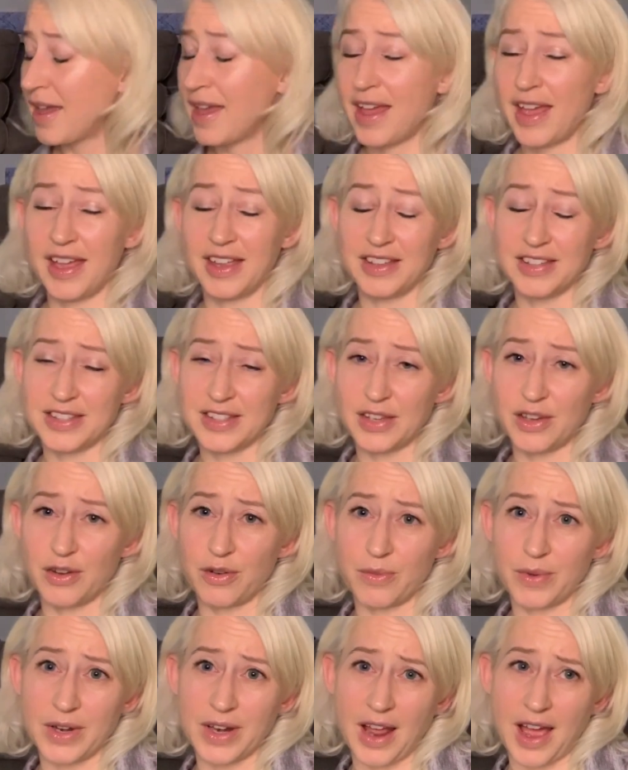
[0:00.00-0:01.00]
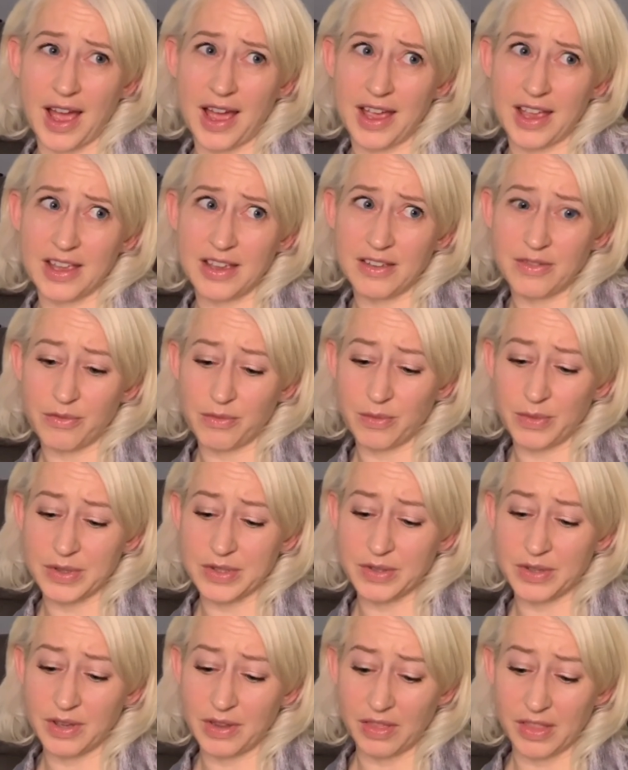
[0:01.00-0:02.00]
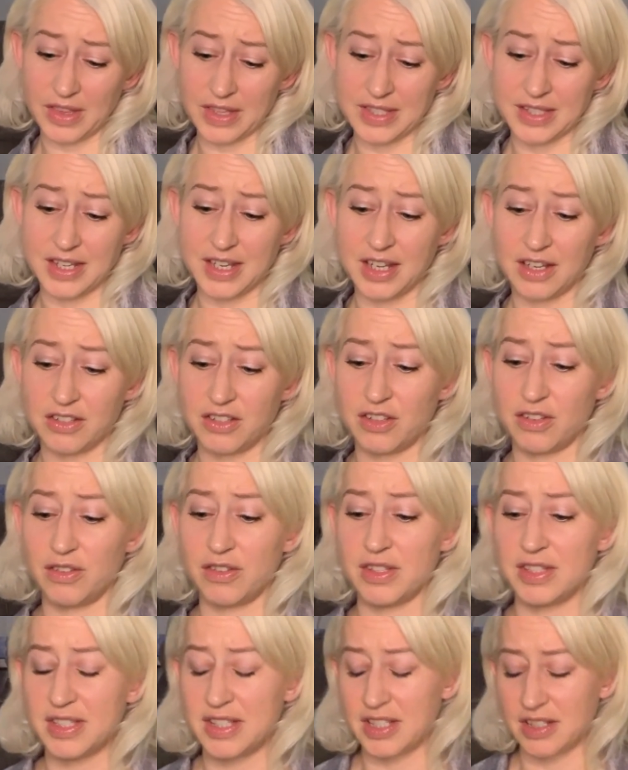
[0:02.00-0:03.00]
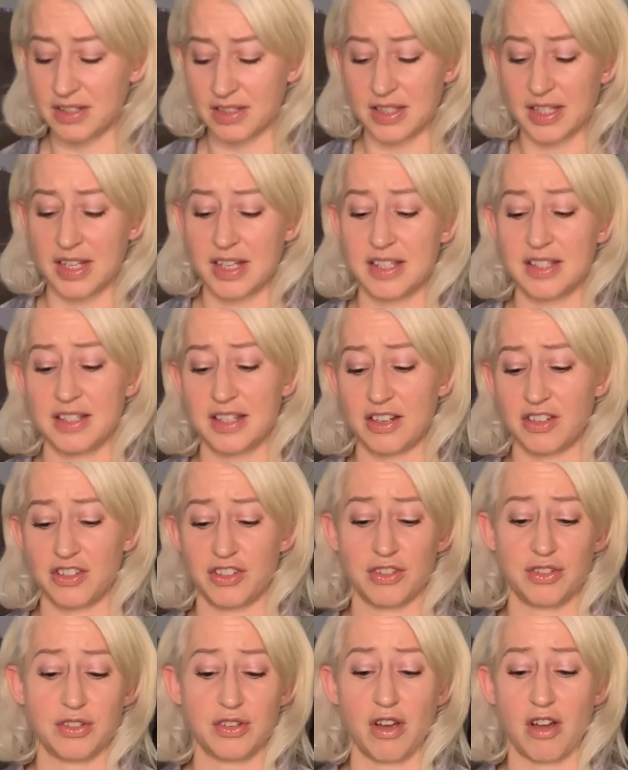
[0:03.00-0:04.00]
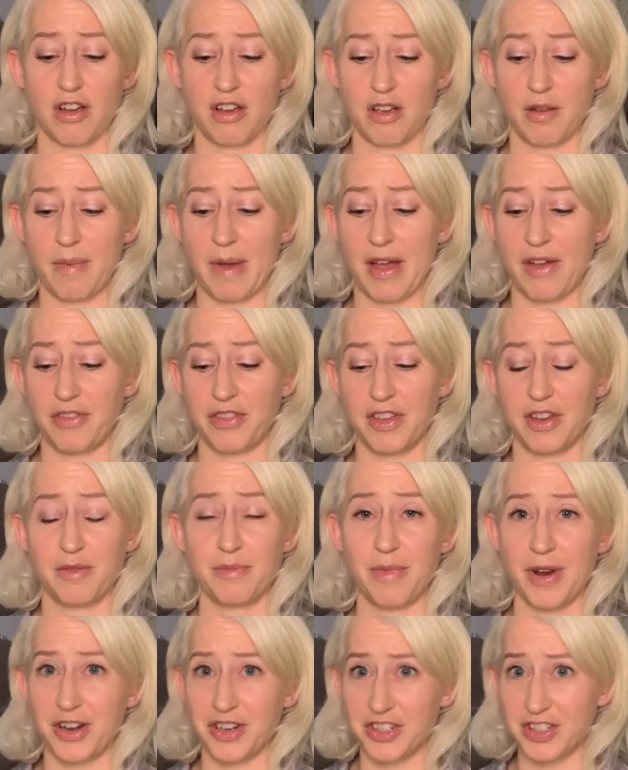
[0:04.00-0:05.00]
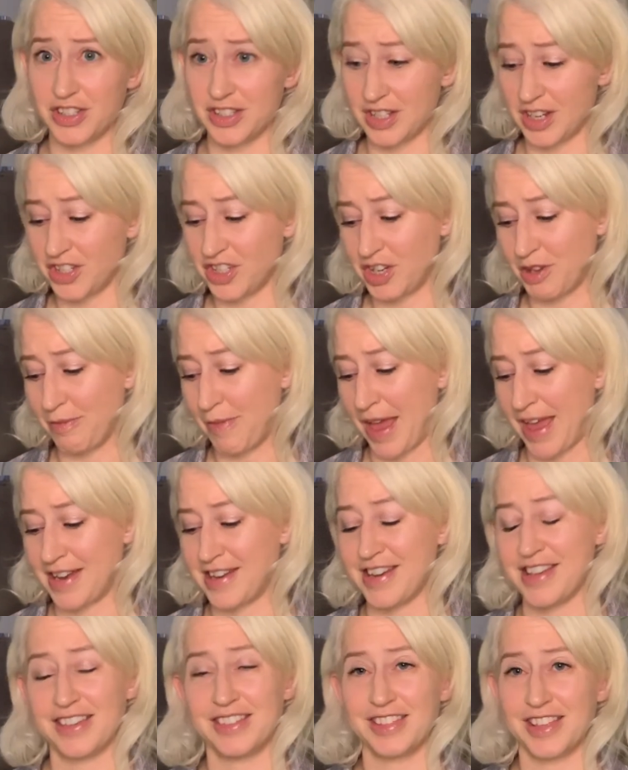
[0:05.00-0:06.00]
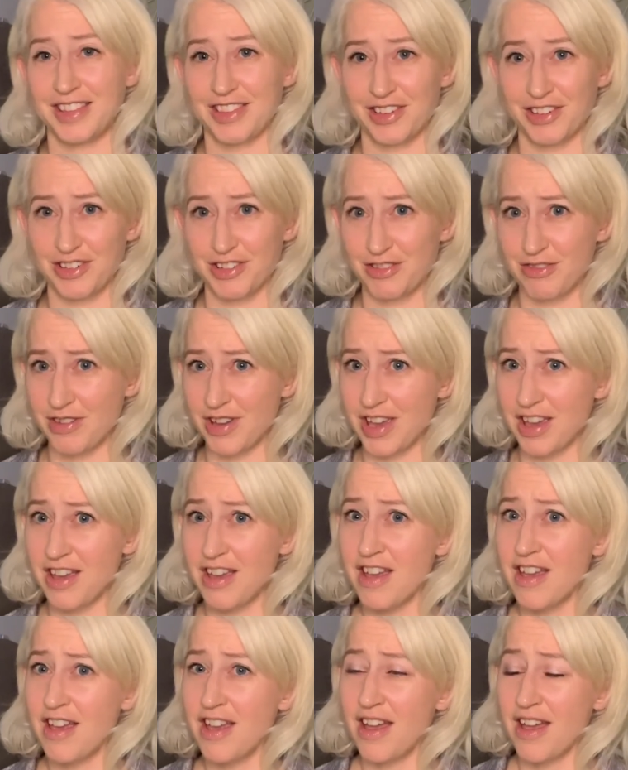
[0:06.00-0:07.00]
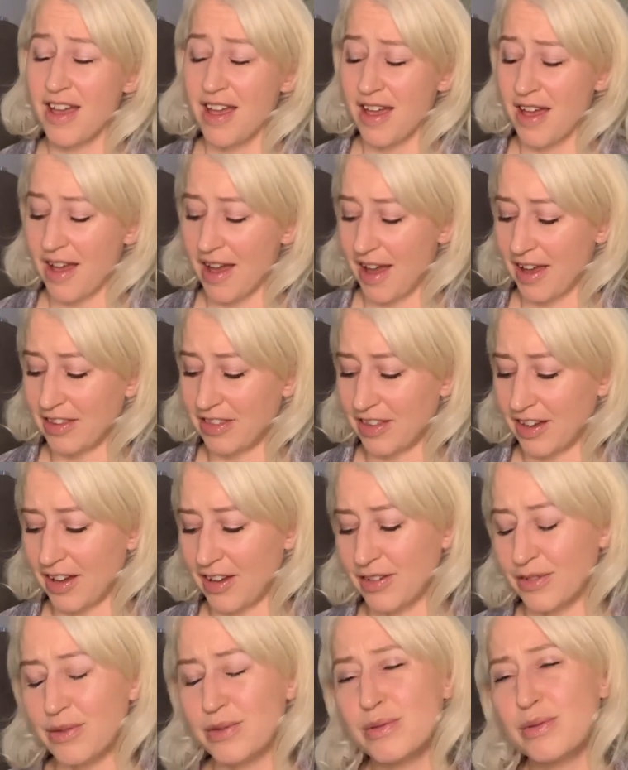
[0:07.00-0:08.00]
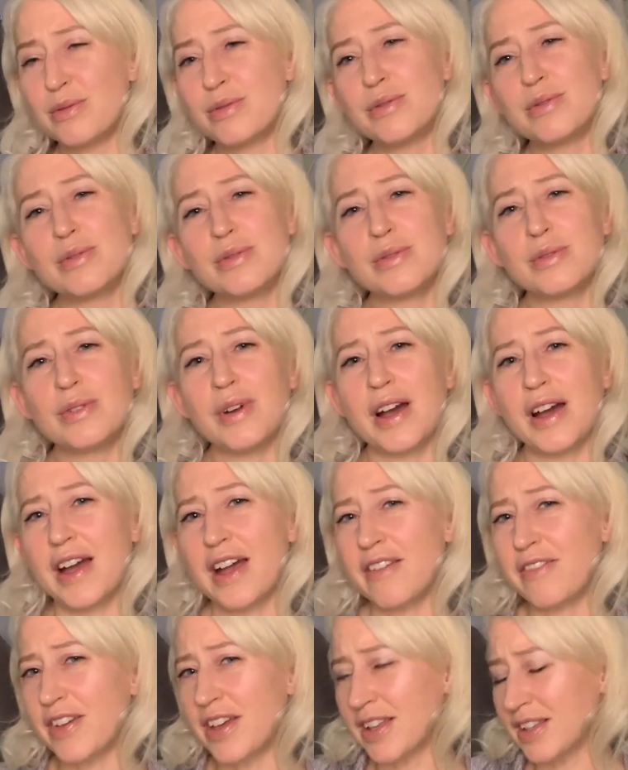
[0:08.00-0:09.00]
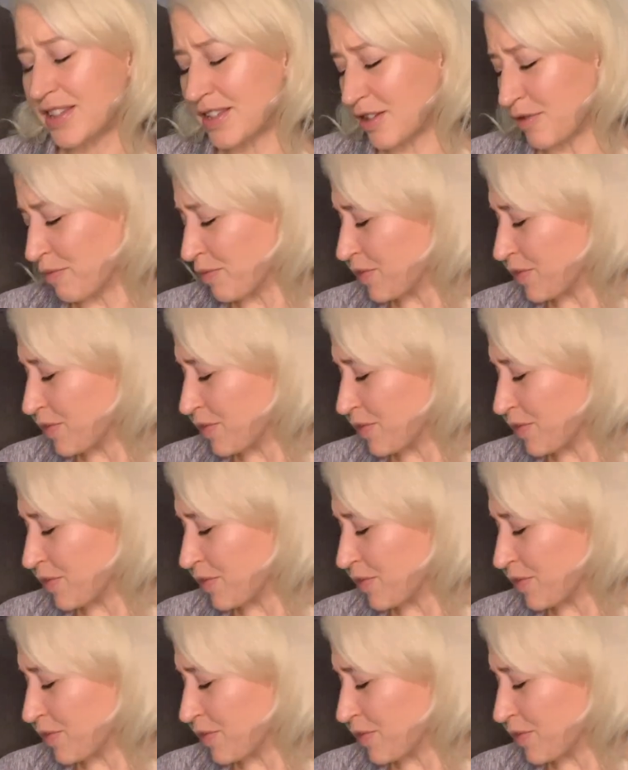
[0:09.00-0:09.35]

And so when I was listening to the Steel City Stitchers talk about their March Stitchy Madness that they're doing, I thought, ooh, I've got some